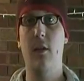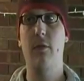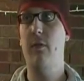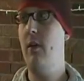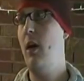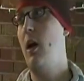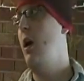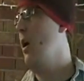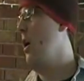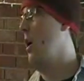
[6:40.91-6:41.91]
If
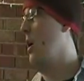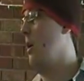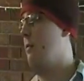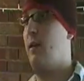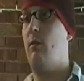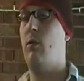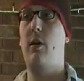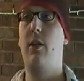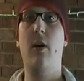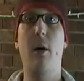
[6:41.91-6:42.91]
they
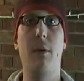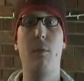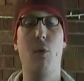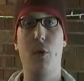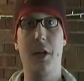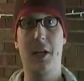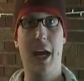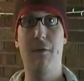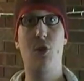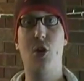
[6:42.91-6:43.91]
really thought people
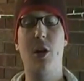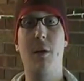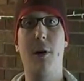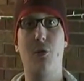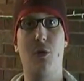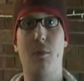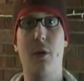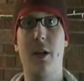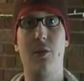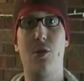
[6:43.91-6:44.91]
gave a shit about
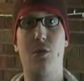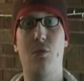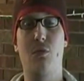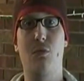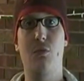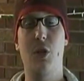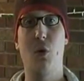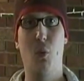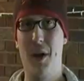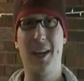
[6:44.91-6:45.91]
Triple H, you
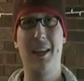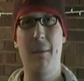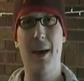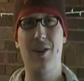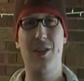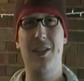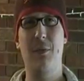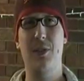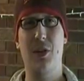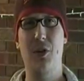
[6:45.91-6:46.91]
know, winning that match since
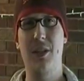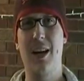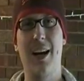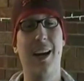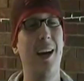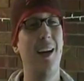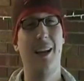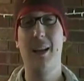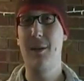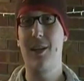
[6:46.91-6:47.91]
he was the good guy,
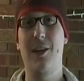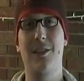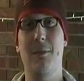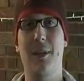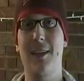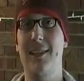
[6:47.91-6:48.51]
let me tell you something.